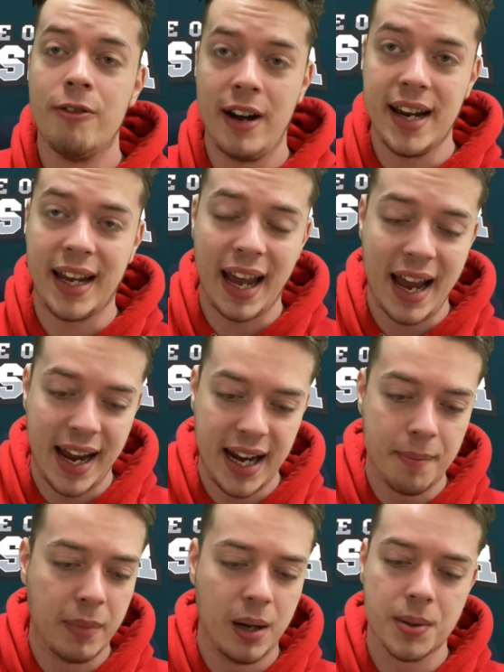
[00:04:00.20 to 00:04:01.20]
Reagor 8,
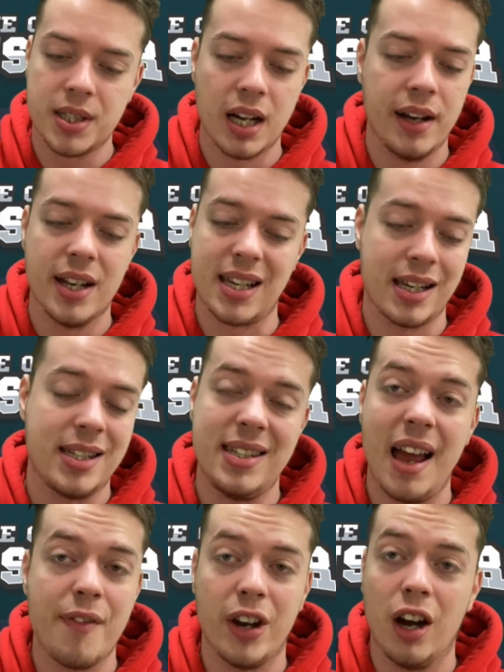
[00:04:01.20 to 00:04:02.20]
Miles Sanders has
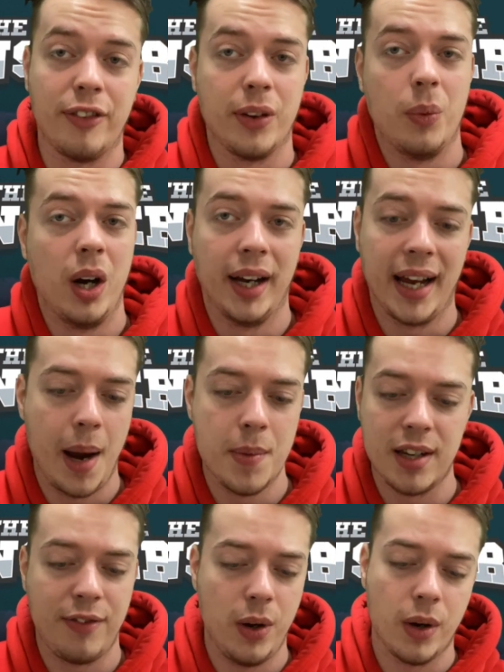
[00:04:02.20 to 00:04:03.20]
7 after one game. So
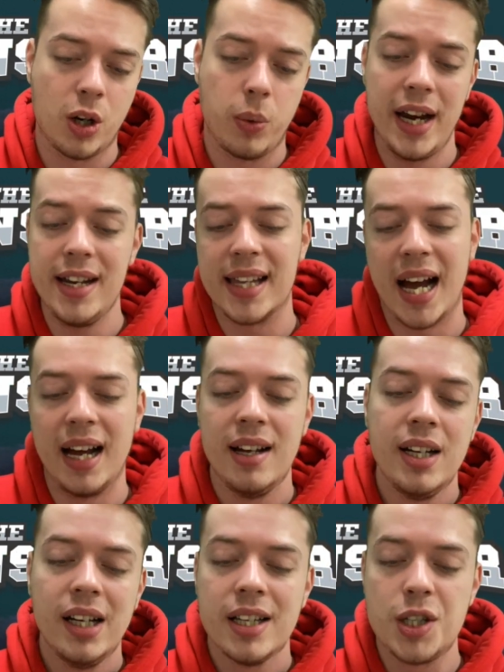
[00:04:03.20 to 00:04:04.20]
if you equate that
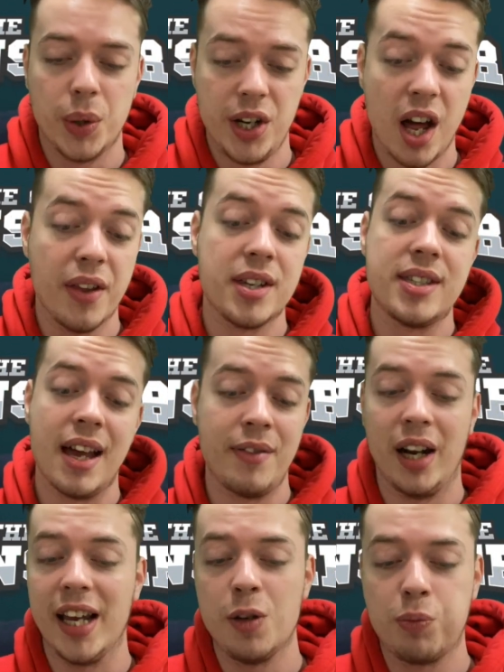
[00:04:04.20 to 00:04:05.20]
to another 7,
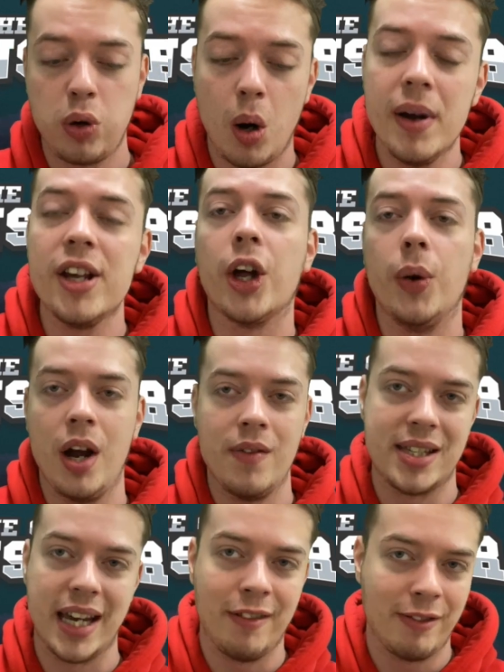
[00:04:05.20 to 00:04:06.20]
like, he's probably going to
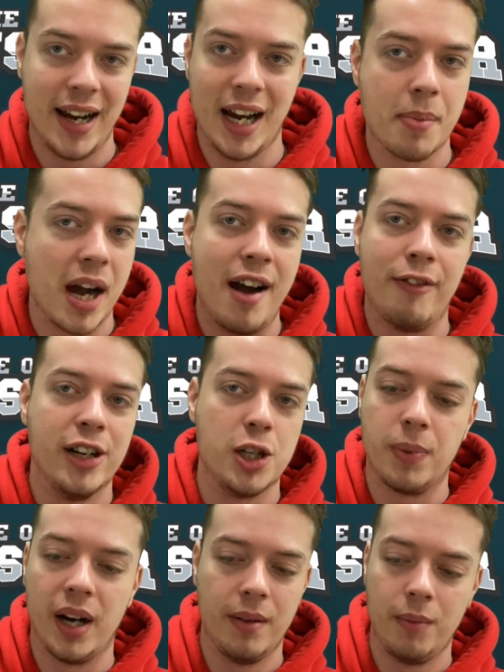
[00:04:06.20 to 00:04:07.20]
overtake Reagor by average
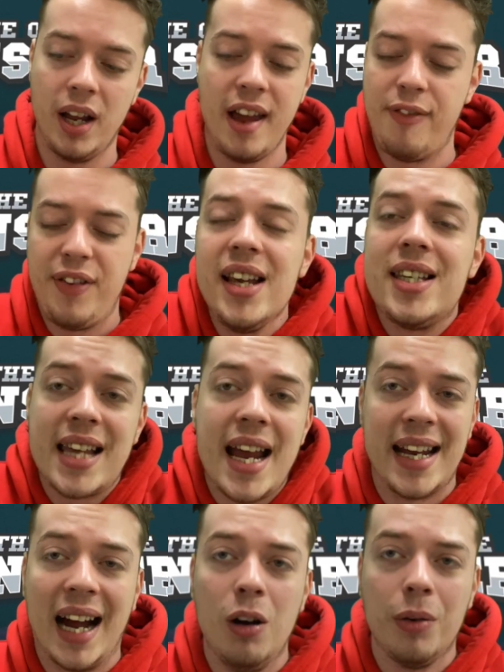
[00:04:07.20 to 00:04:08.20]
by, if he stayed
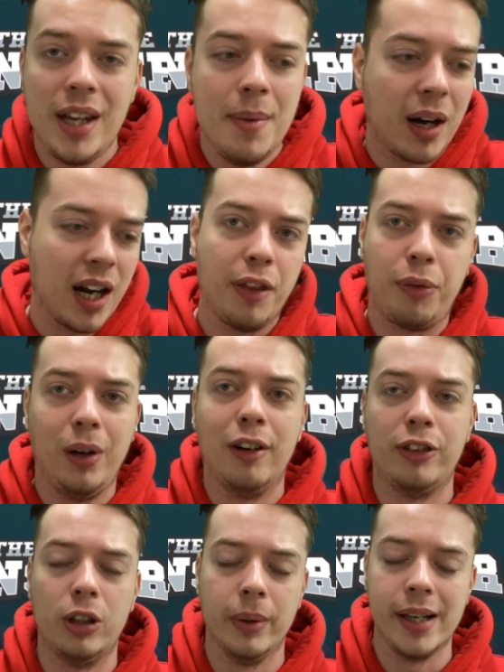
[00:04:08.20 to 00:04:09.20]
healthy, by like 3 or
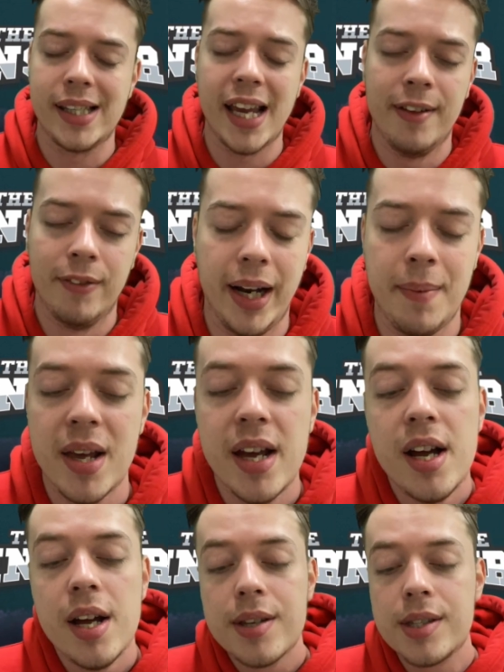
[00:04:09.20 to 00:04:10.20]
4 weeks in, right?
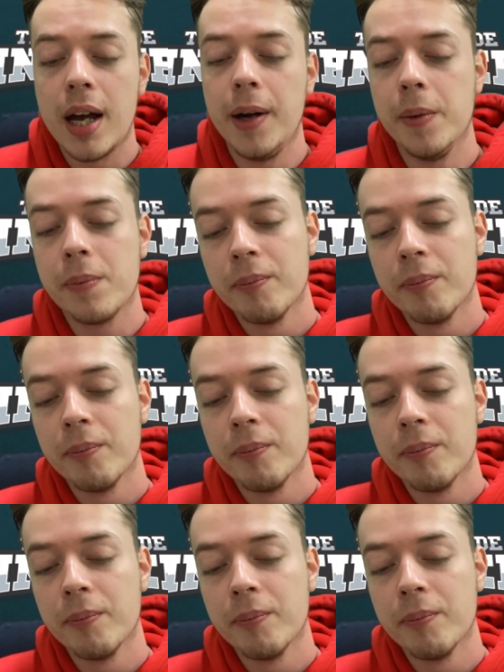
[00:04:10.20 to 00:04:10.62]
So